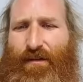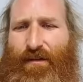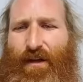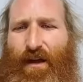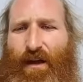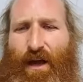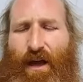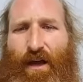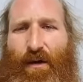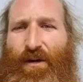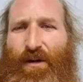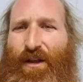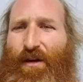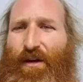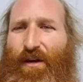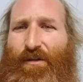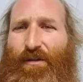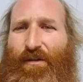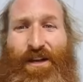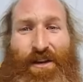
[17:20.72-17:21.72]
Oh, don't
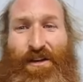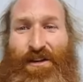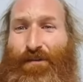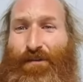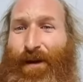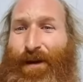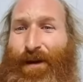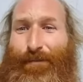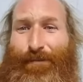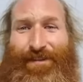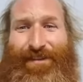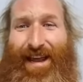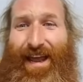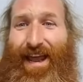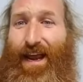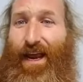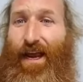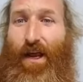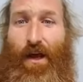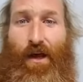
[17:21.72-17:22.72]
need newspapers and
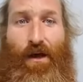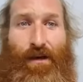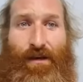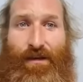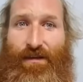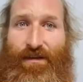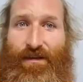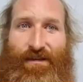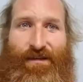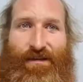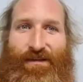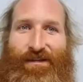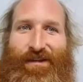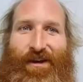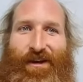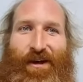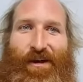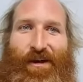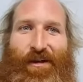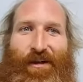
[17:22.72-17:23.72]
egg cartons.
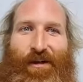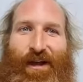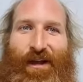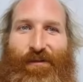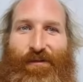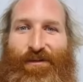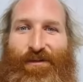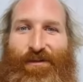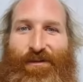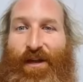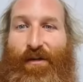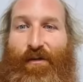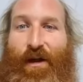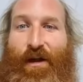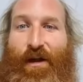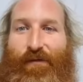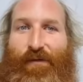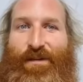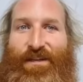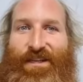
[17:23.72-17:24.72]
No, it would be great
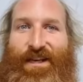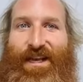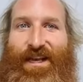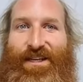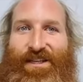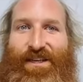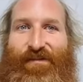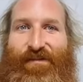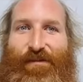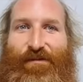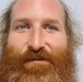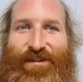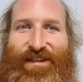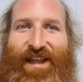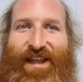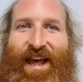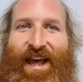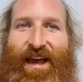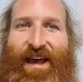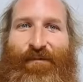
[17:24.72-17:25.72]
for insulation if it was
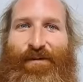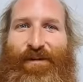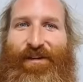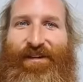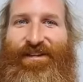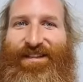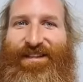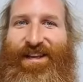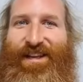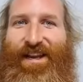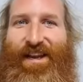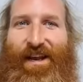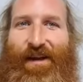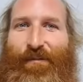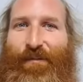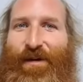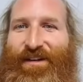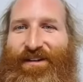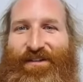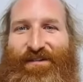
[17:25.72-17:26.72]
there, but sending a
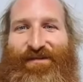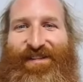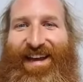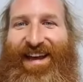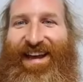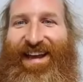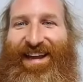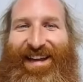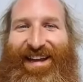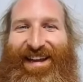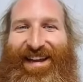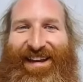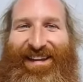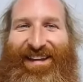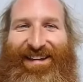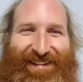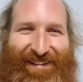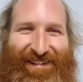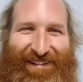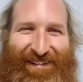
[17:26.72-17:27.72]
bunch of that.
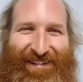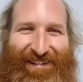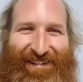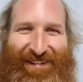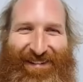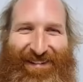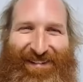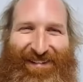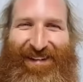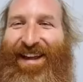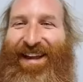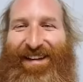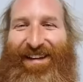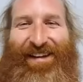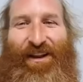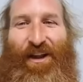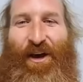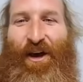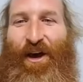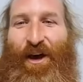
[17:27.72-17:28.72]

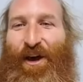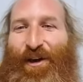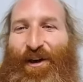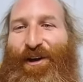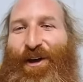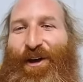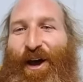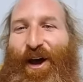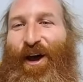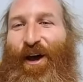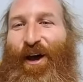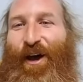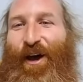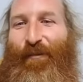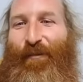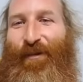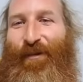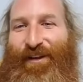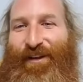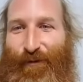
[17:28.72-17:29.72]
No,
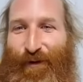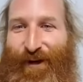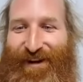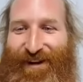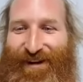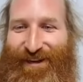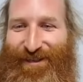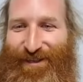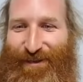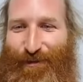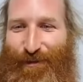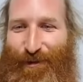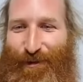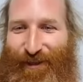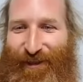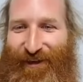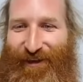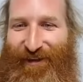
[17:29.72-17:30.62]
it's a very nice thought though.